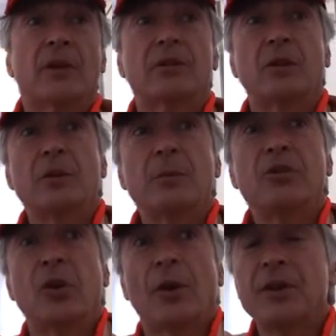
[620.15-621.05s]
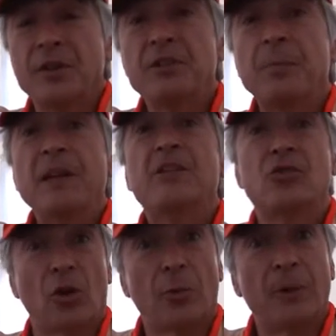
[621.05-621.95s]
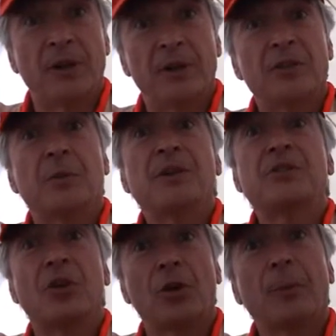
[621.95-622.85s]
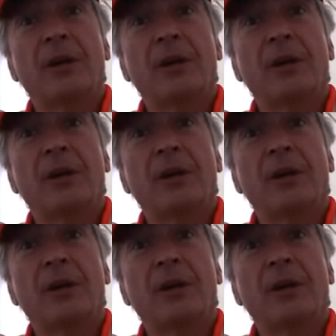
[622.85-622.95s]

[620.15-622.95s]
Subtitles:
So the majority speaks German, Swiss German.